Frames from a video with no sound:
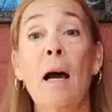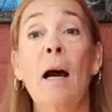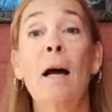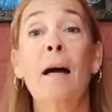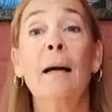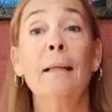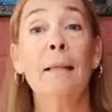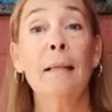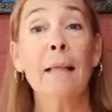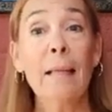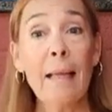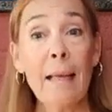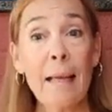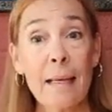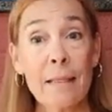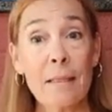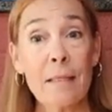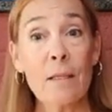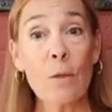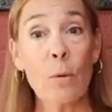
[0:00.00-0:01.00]

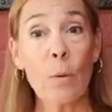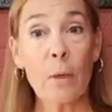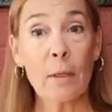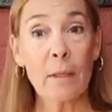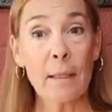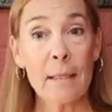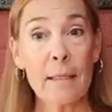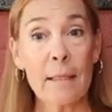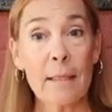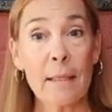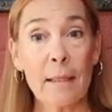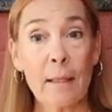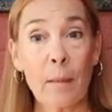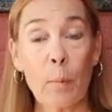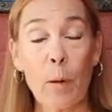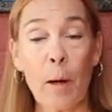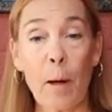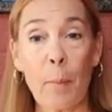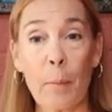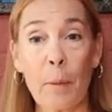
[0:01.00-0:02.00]
unless you are listing the
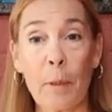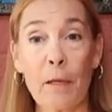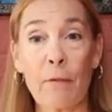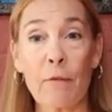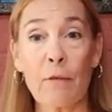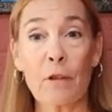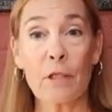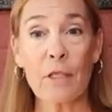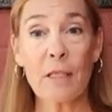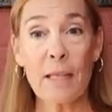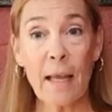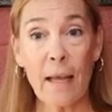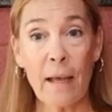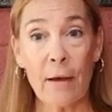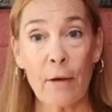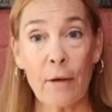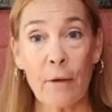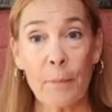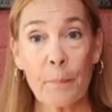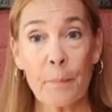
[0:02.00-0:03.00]
property for sale,